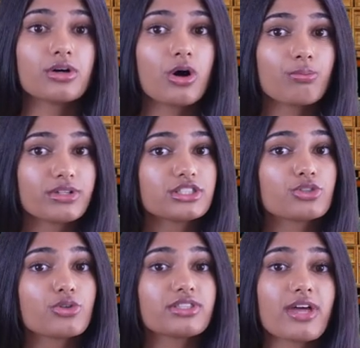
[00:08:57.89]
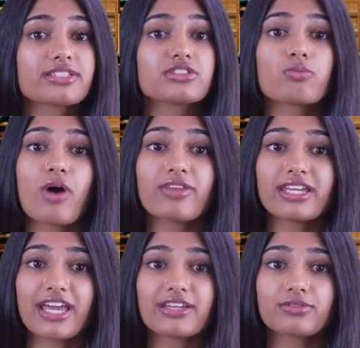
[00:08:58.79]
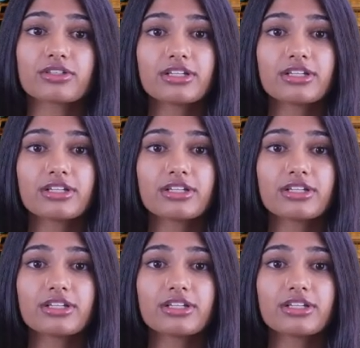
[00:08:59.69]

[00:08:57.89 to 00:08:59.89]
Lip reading: Always scrutinize the marketing.